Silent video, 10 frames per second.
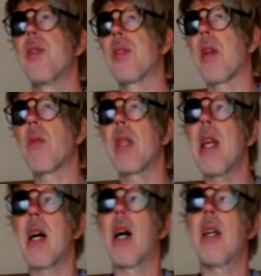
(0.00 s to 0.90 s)
So
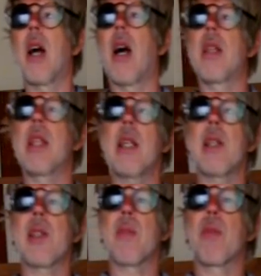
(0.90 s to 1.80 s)
yeah, I think
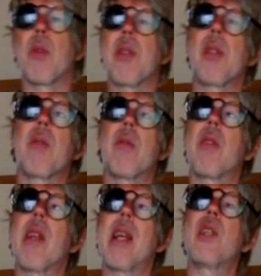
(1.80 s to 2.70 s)
it's important to
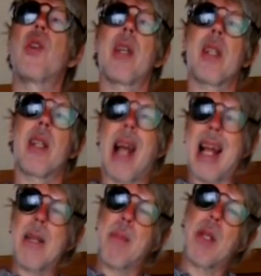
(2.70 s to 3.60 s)
inject an
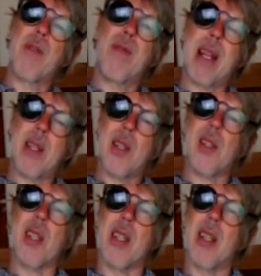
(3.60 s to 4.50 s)
element of
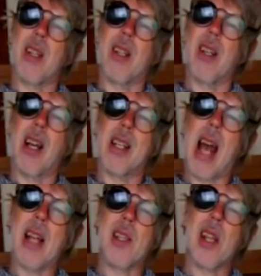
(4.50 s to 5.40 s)
fantasy
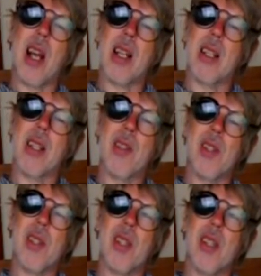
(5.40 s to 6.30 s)
and
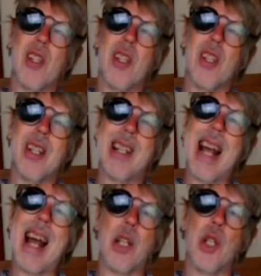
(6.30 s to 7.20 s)
this
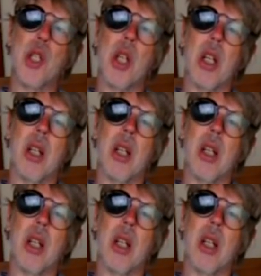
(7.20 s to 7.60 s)
clash